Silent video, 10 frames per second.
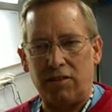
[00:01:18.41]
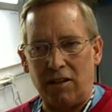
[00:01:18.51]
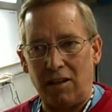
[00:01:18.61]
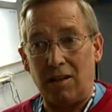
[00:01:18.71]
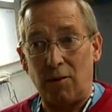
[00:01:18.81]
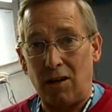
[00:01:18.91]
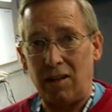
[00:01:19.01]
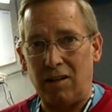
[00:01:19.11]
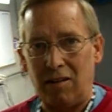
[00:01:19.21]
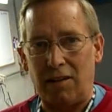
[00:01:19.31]

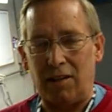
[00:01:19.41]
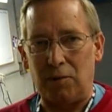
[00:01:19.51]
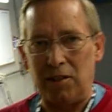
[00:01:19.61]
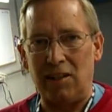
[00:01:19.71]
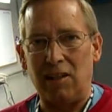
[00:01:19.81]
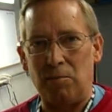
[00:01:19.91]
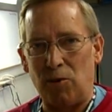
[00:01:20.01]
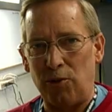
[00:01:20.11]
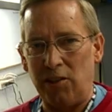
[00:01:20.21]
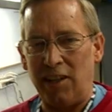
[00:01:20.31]
Ron, I think we need a little
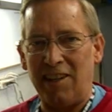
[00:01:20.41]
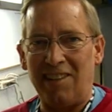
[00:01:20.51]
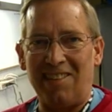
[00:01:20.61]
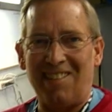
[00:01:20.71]
more than that.